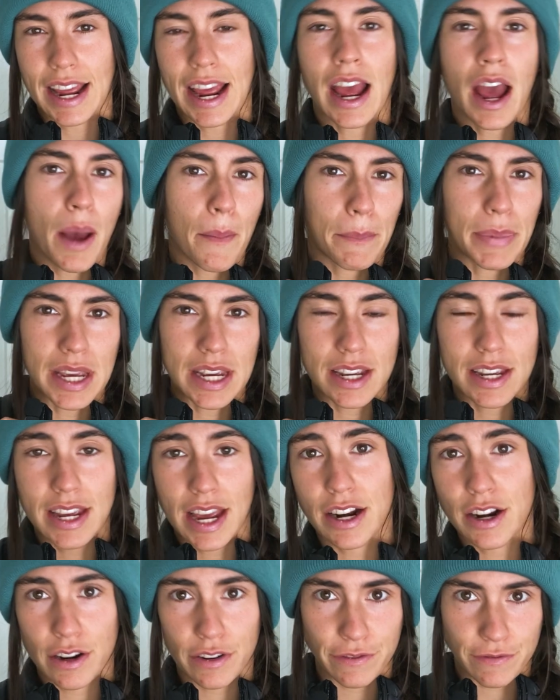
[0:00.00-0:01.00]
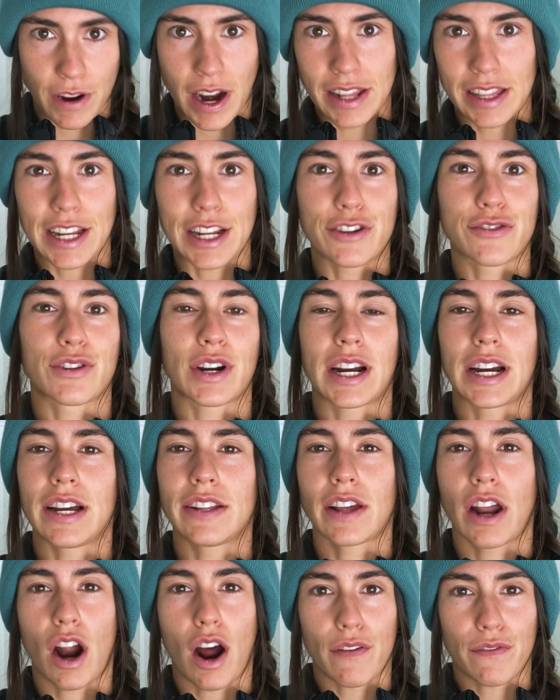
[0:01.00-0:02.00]
a beginner-friendly
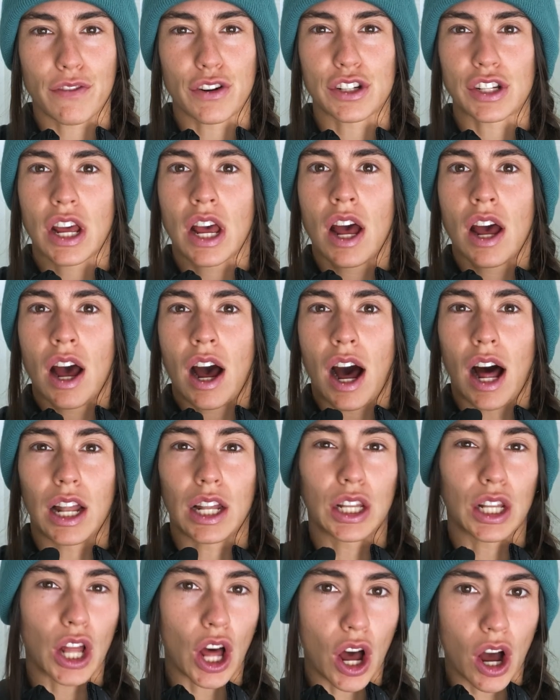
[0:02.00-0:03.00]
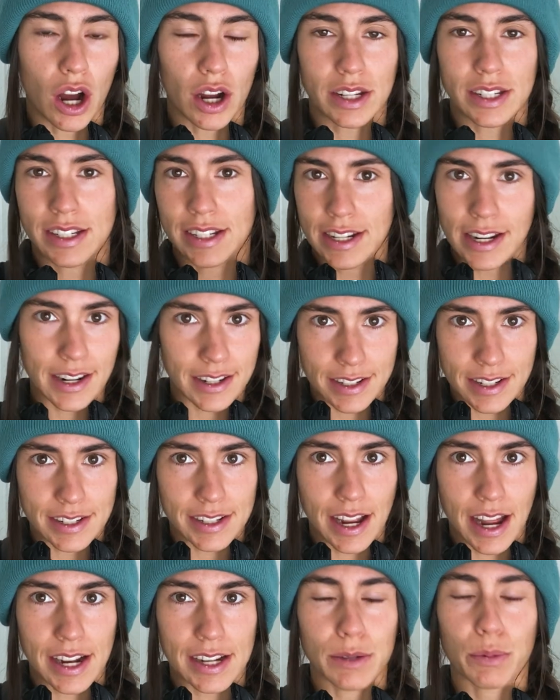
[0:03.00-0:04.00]
trail that offers a long scenic
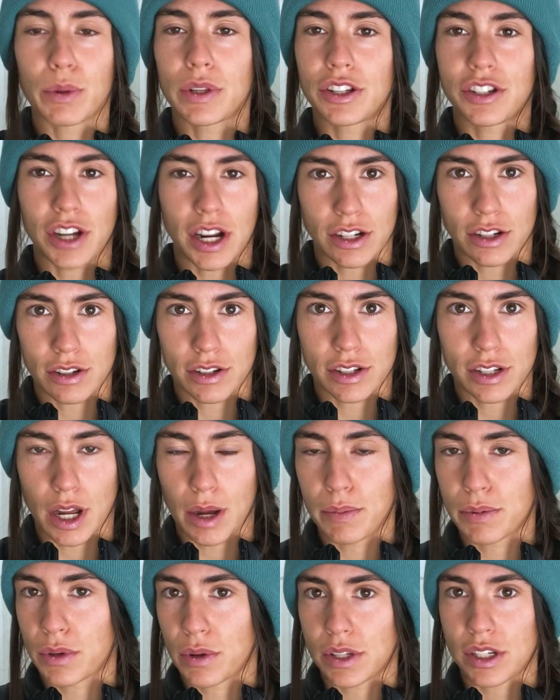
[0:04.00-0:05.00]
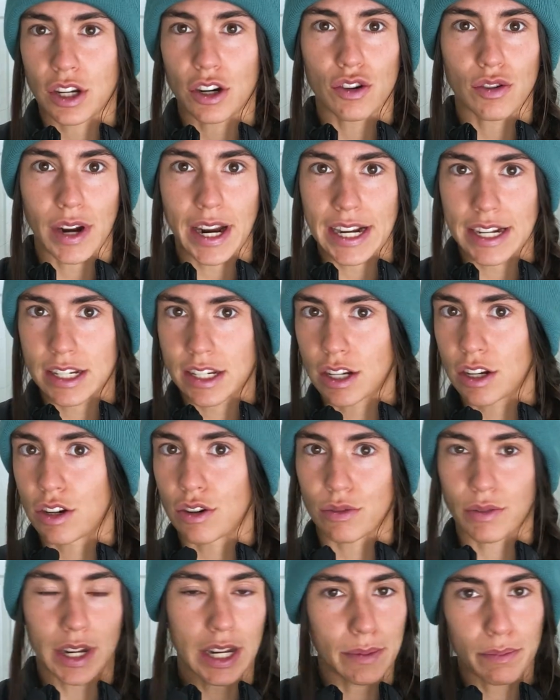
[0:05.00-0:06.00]
descent with gentle slopes. So it's a great
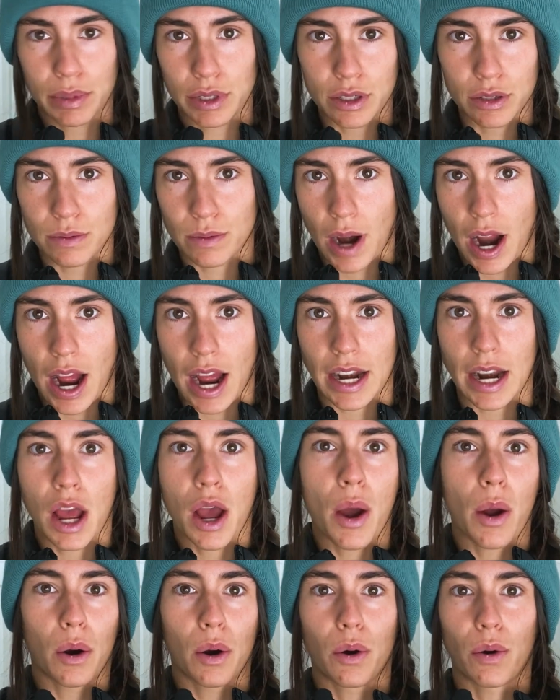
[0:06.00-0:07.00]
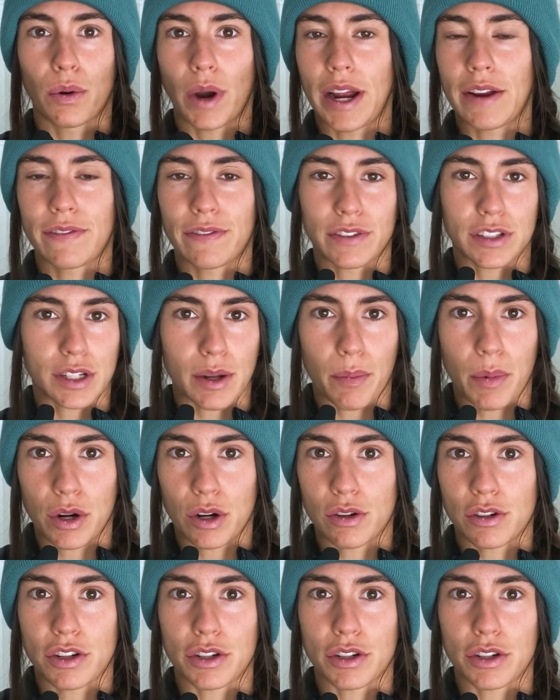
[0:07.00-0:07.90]
green-blue run, great for someone who